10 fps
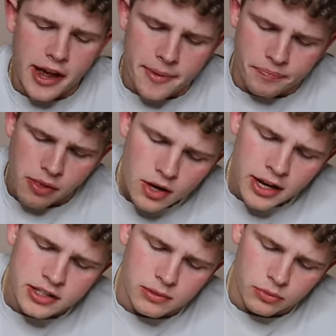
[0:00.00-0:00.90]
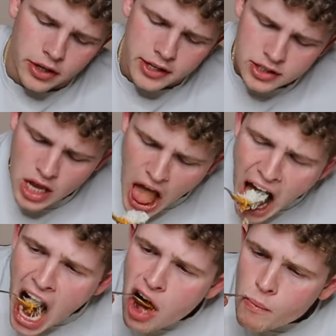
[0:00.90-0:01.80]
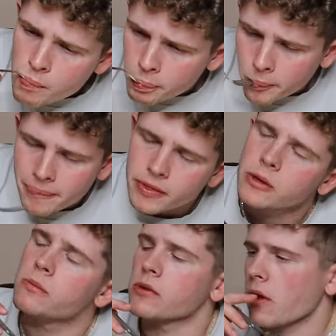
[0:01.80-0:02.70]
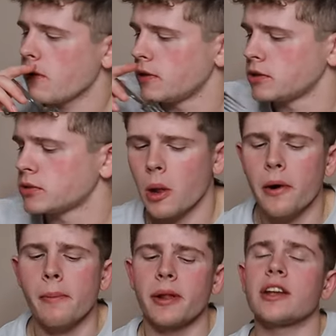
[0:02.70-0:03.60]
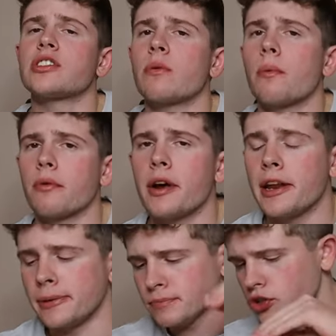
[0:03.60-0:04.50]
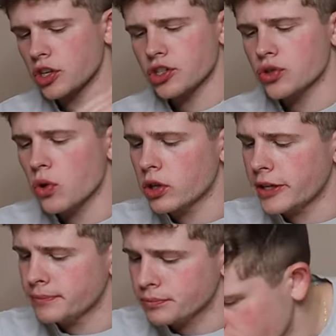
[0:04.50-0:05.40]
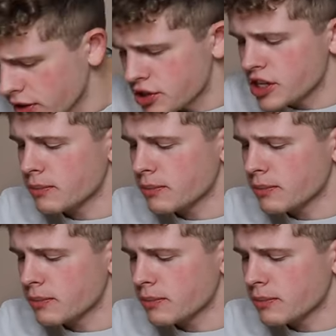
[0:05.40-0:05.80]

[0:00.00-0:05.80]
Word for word: that and some rice. Mm, goodness. Okay, but that's not what we're rating. Just solely the tikka